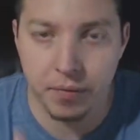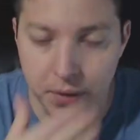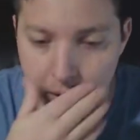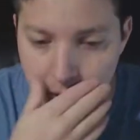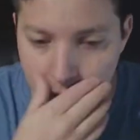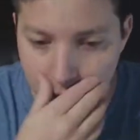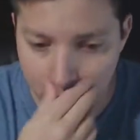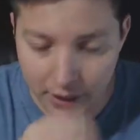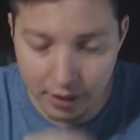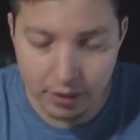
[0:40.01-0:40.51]

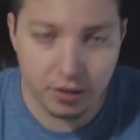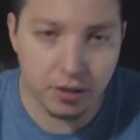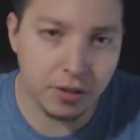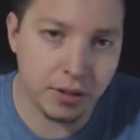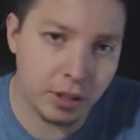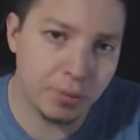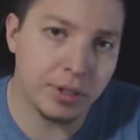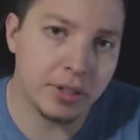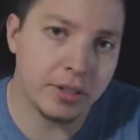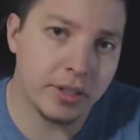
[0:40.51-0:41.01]
And I started a
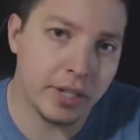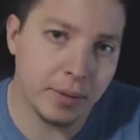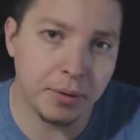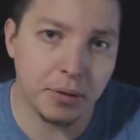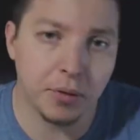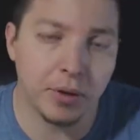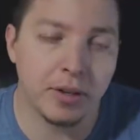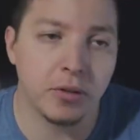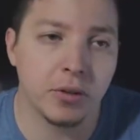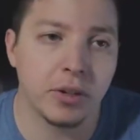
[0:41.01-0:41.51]
little bit of
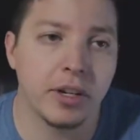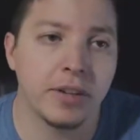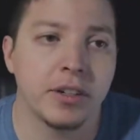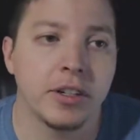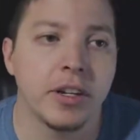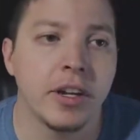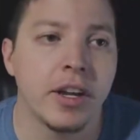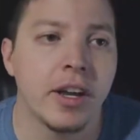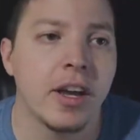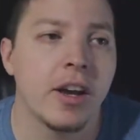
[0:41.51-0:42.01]
typing, whatever, whatever.